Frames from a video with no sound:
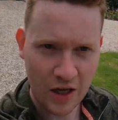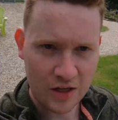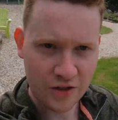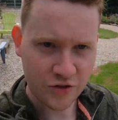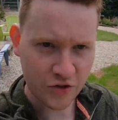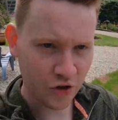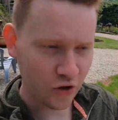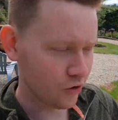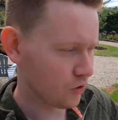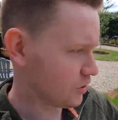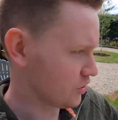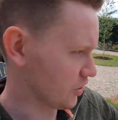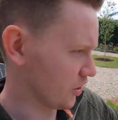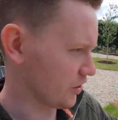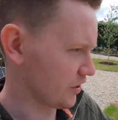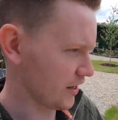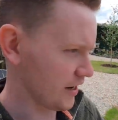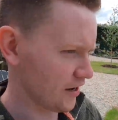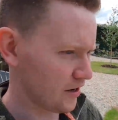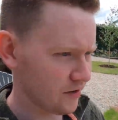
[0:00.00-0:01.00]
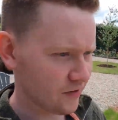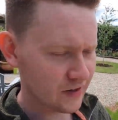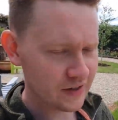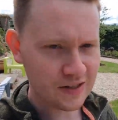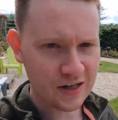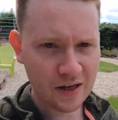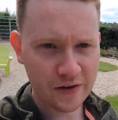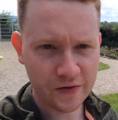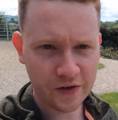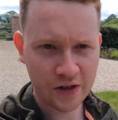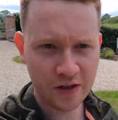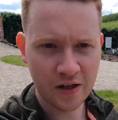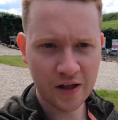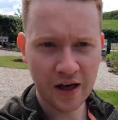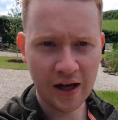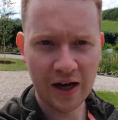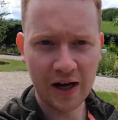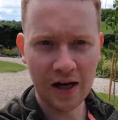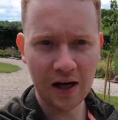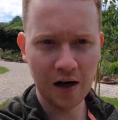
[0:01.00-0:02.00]
So down here on this level,
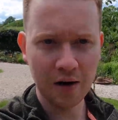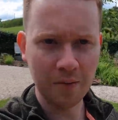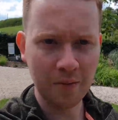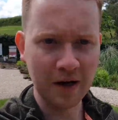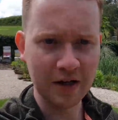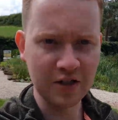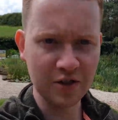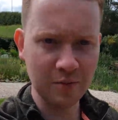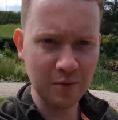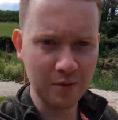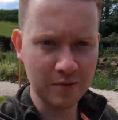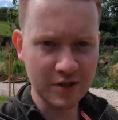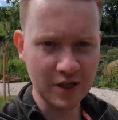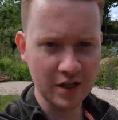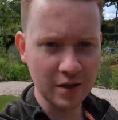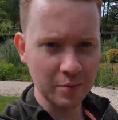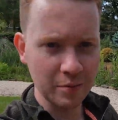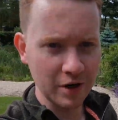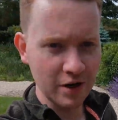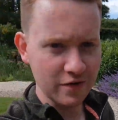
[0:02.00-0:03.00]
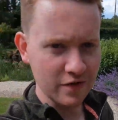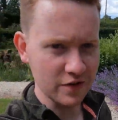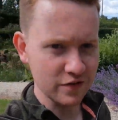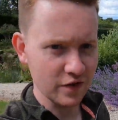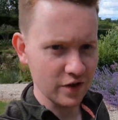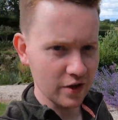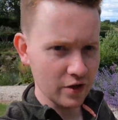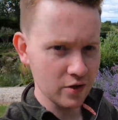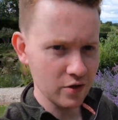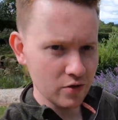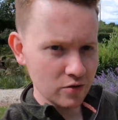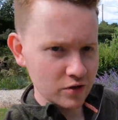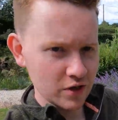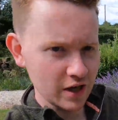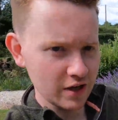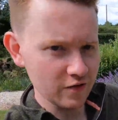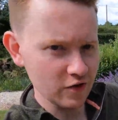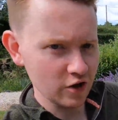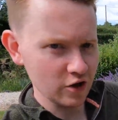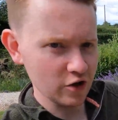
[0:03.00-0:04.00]
as you may have seen in previous videos,
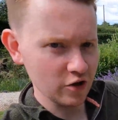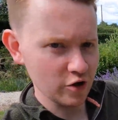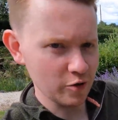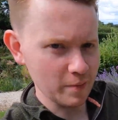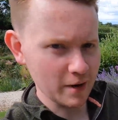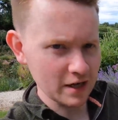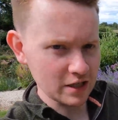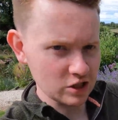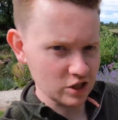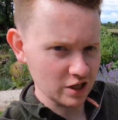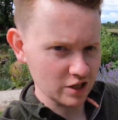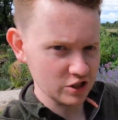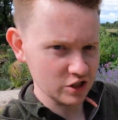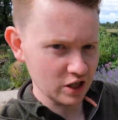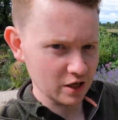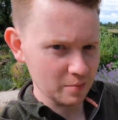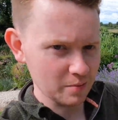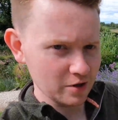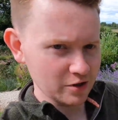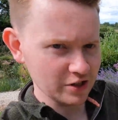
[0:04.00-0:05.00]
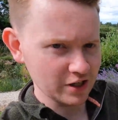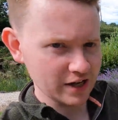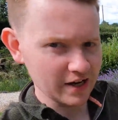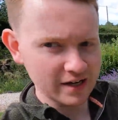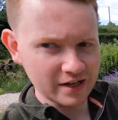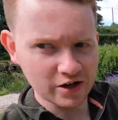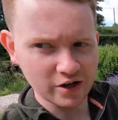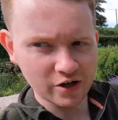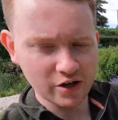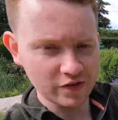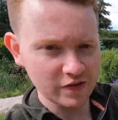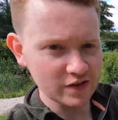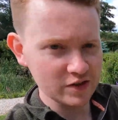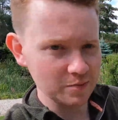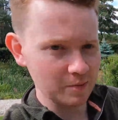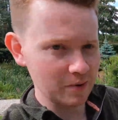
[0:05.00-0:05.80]
I've got another Betula Jackmontii now in this